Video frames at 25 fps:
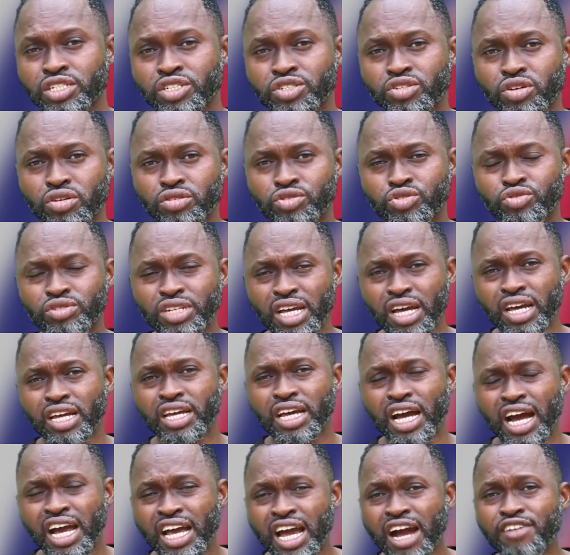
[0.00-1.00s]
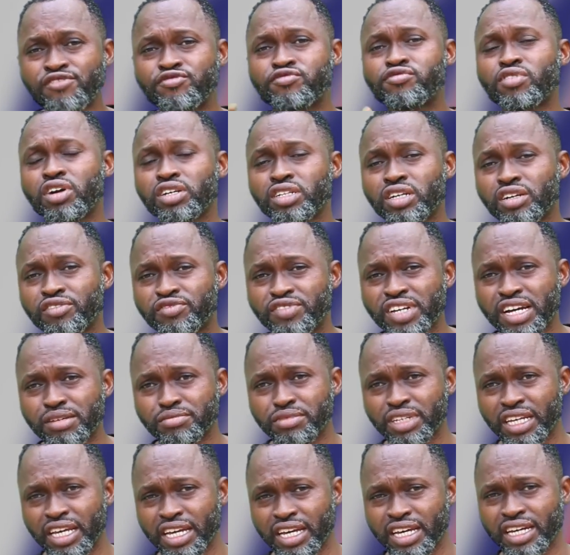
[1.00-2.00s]
So today I have one of
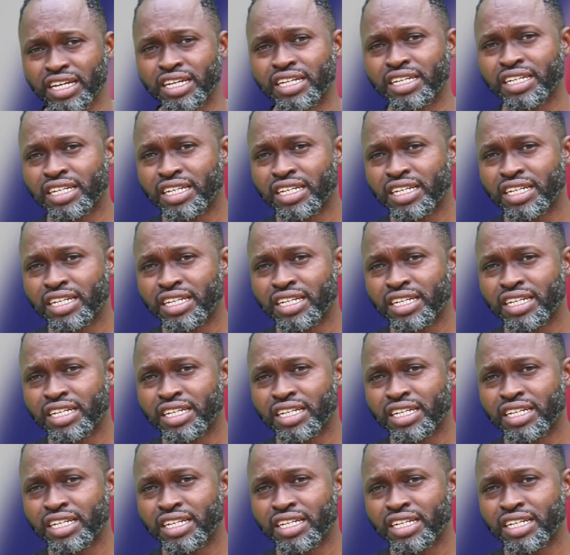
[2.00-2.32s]
them here.